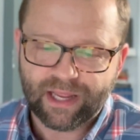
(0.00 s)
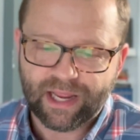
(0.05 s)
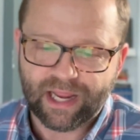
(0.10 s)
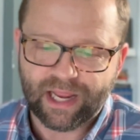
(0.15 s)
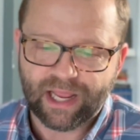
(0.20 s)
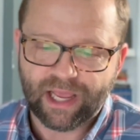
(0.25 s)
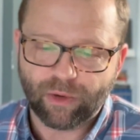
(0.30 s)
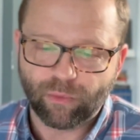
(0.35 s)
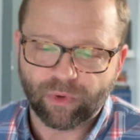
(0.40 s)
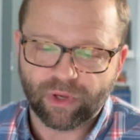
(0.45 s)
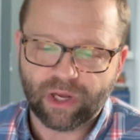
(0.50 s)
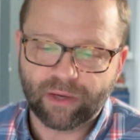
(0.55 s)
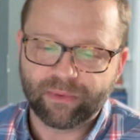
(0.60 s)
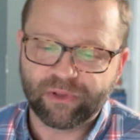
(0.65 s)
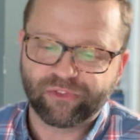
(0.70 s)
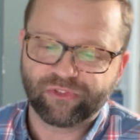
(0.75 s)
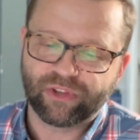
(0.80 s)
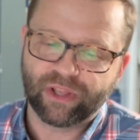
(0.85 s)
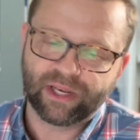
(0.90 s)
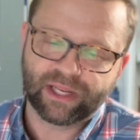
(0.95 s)
and we're going to
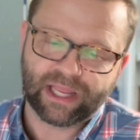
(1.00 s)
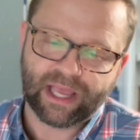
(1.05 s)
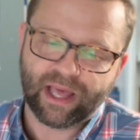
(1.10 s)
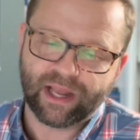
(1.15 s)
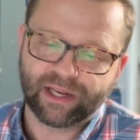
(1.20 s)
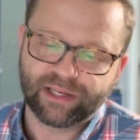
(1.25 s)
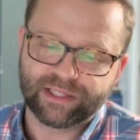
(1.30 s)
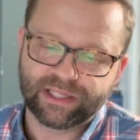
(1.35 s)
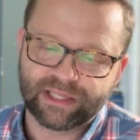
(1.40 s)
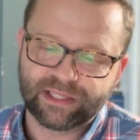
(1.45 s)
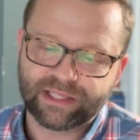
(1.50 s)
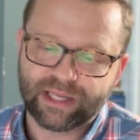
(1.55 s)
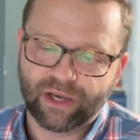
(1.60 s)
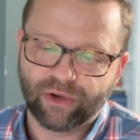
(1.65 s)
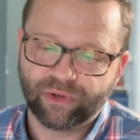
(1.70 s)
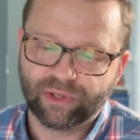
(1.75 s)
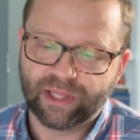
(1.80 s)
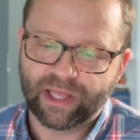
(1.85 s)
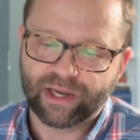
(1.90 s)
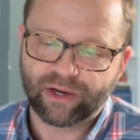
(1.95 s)
be sending out a
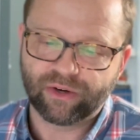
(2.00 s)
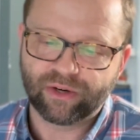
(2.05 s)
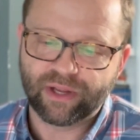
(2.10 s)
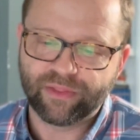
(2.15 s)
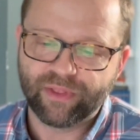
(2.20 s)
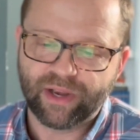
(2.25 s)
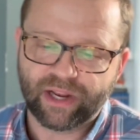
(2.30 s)
detailed letter in